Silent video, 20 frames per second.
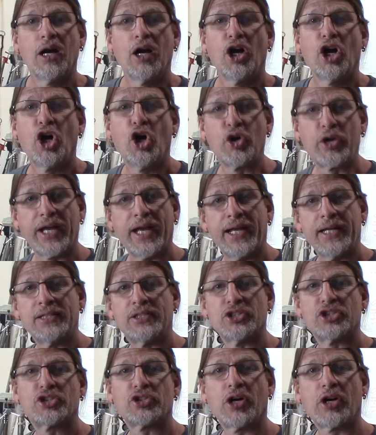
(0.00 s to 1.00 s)
Okay,
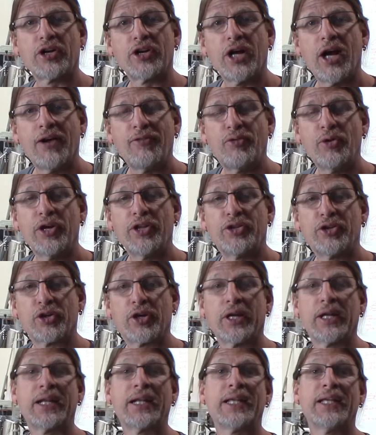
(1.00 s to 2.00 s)
to start off with, you're
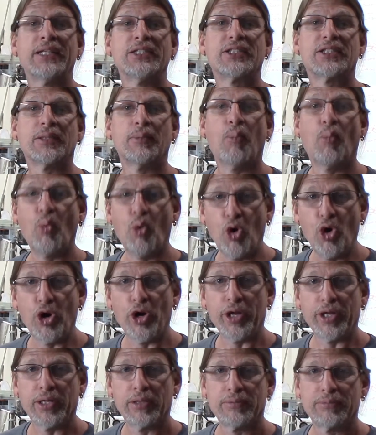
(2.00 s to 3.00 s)
gonna need some
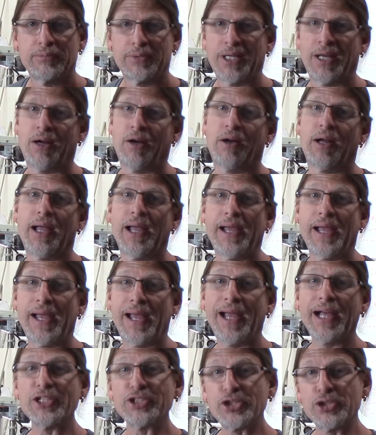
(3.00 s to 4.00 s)
wood. Now,
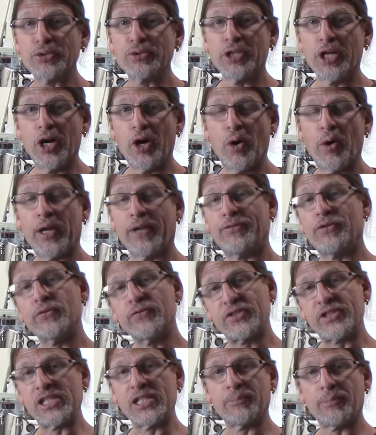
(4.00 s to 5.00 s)
as you know, and if you've
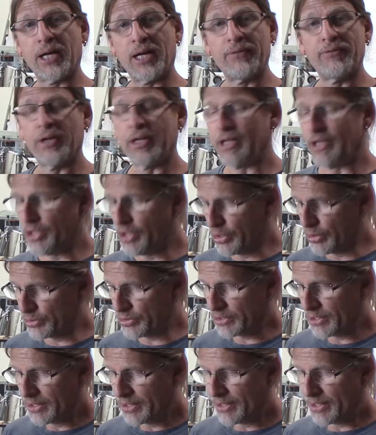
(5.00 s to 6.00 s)
seen my
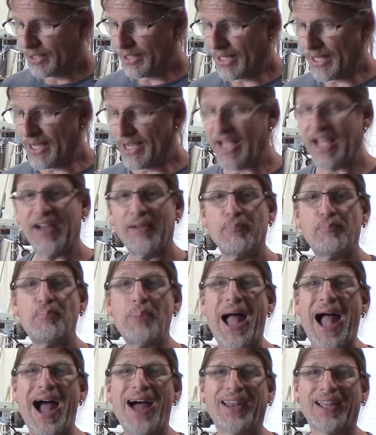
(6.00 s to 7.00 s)
videos, I have
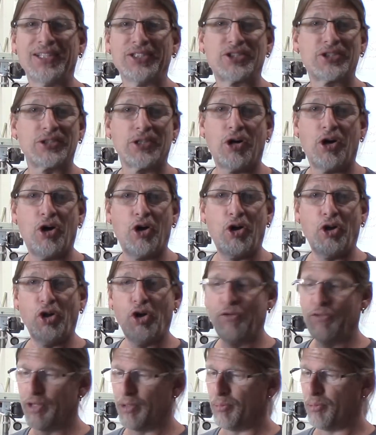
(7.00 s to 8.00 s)
pallets all
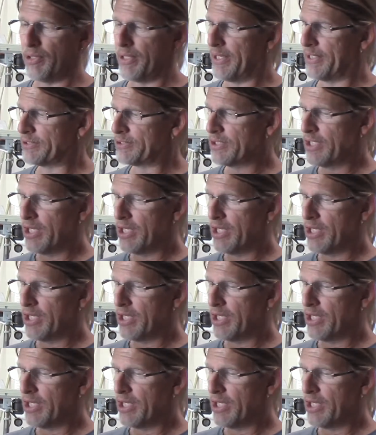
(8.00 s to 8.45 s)
over the place.